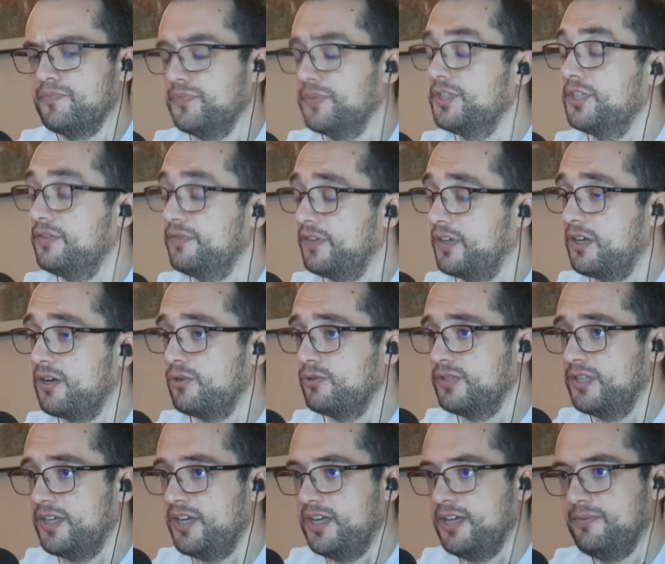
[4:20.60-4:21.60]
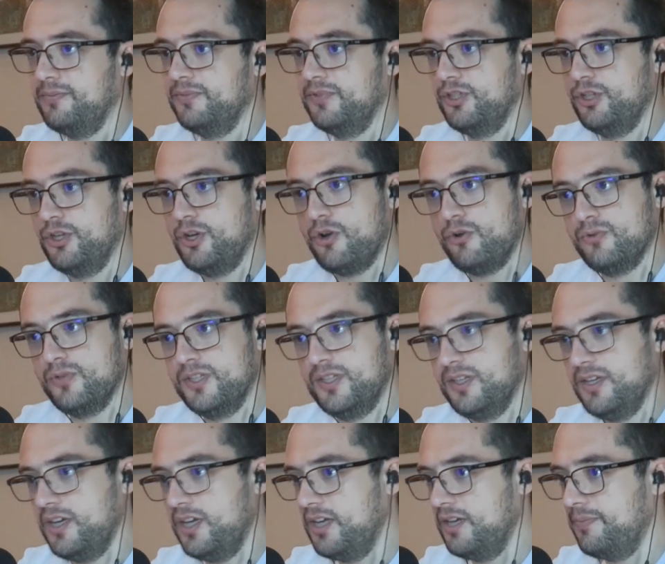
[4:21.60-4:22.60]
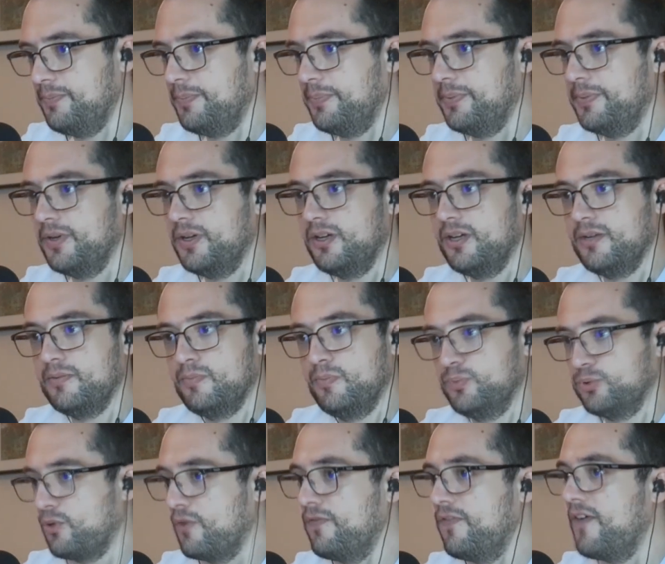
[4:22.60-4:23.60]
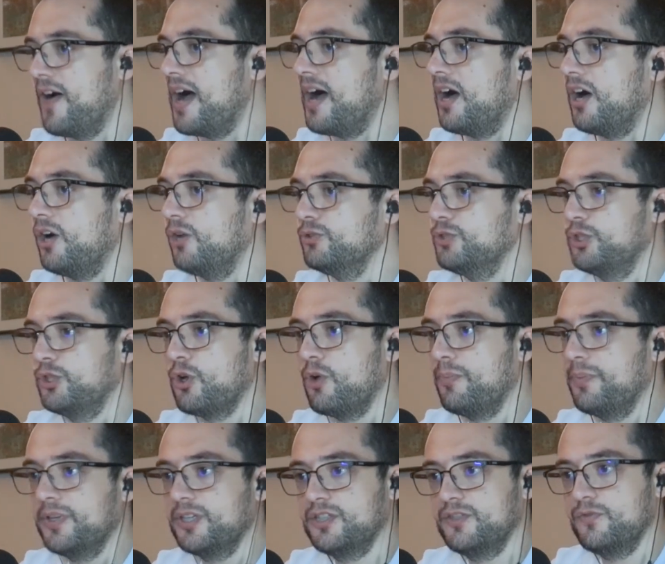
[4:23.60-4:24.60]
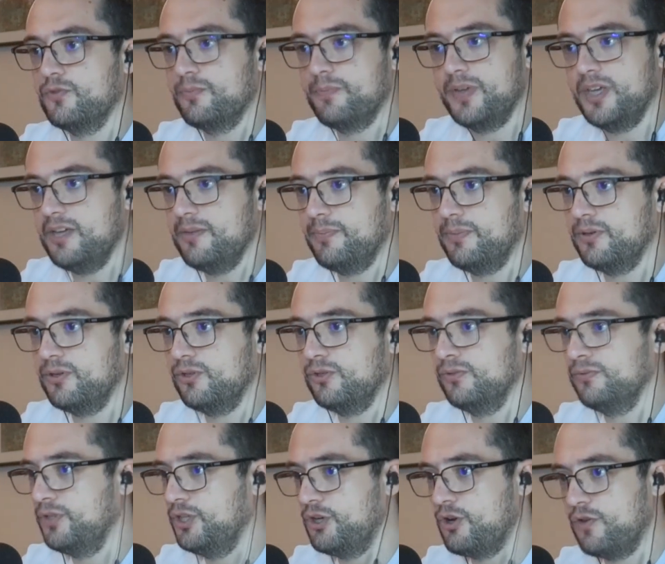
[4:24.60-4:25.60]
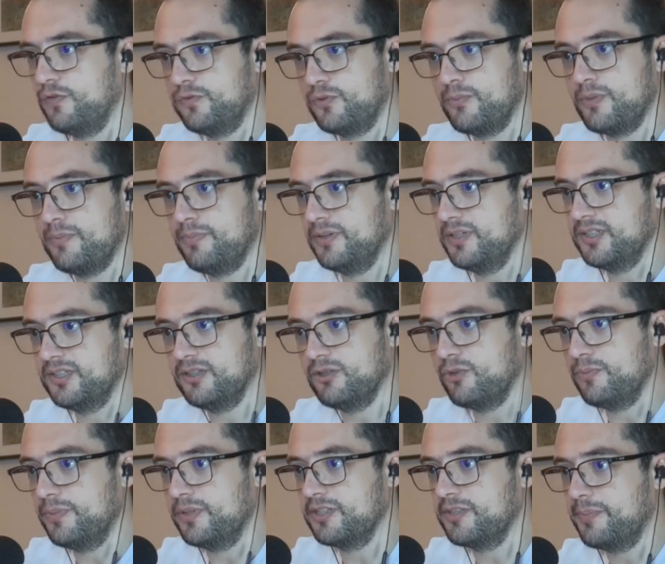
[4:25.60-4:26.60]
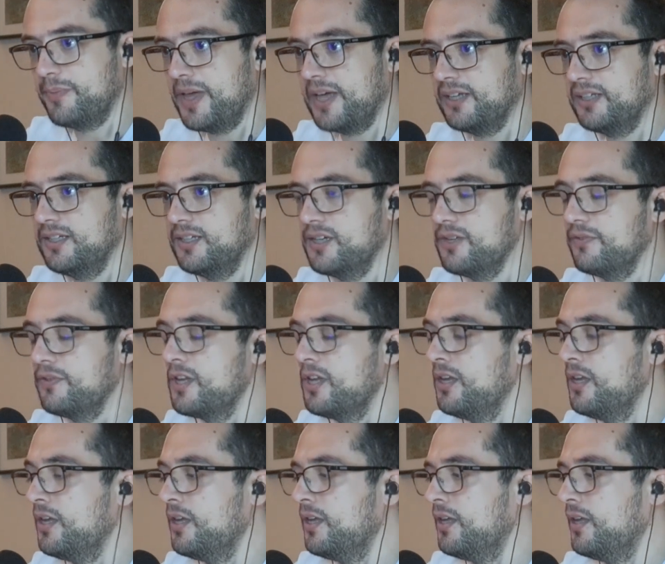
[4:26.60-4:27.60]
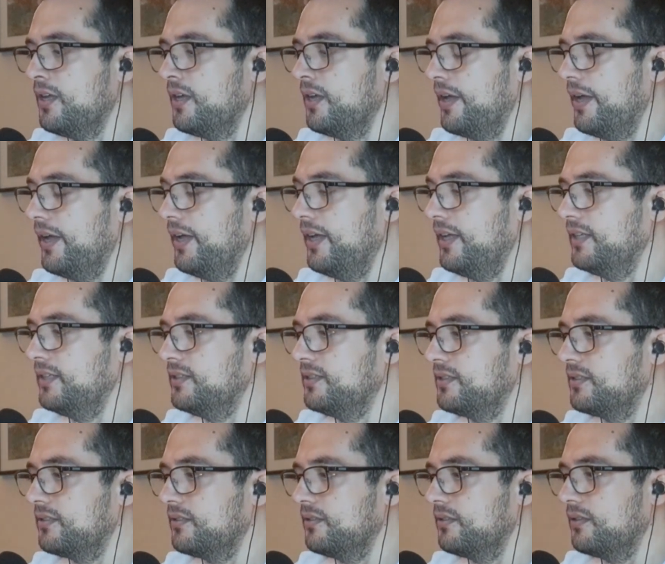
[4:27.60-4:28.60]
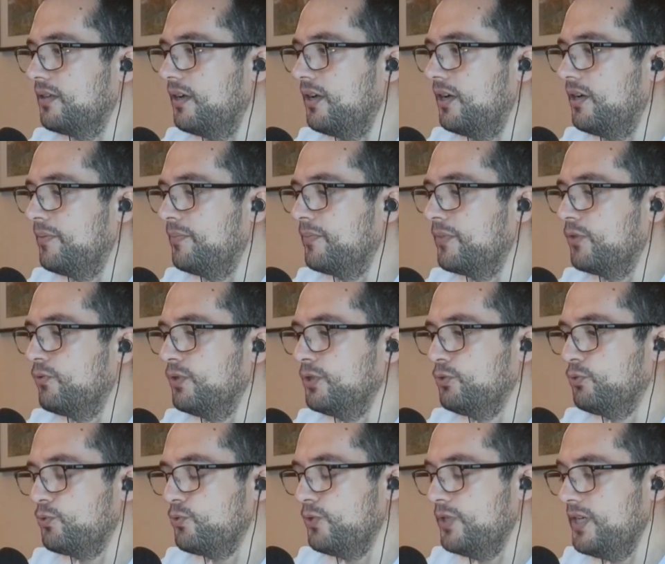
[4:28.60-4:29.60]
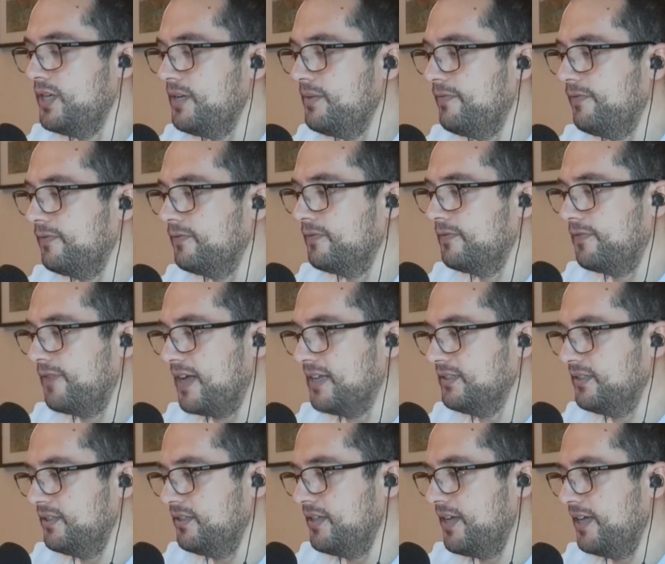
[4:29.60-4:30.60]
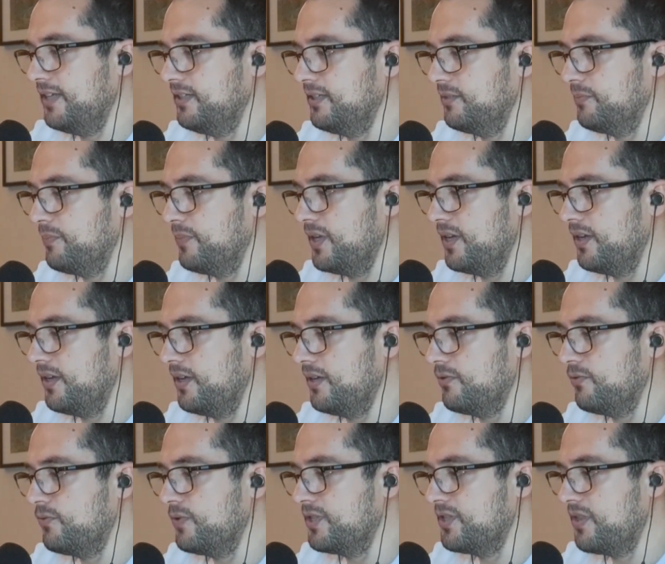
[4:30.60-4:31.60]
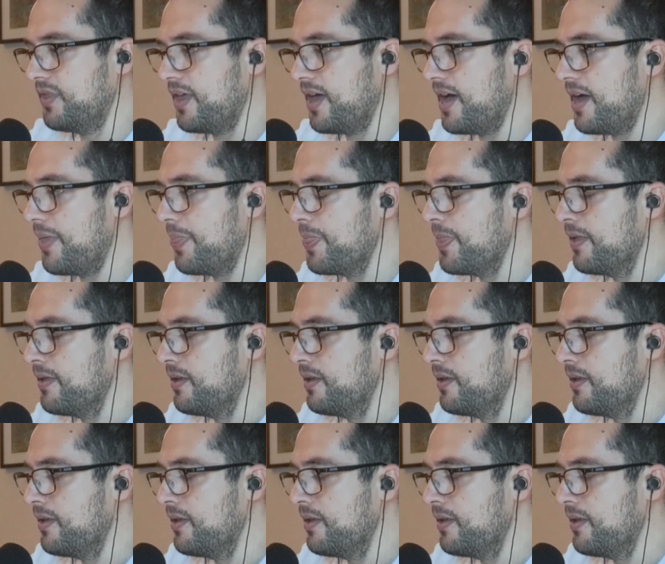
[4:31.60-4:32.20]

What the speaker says: difficult themes, deep, profound topics for people, from a personal perspective. And what really fascinated me was that,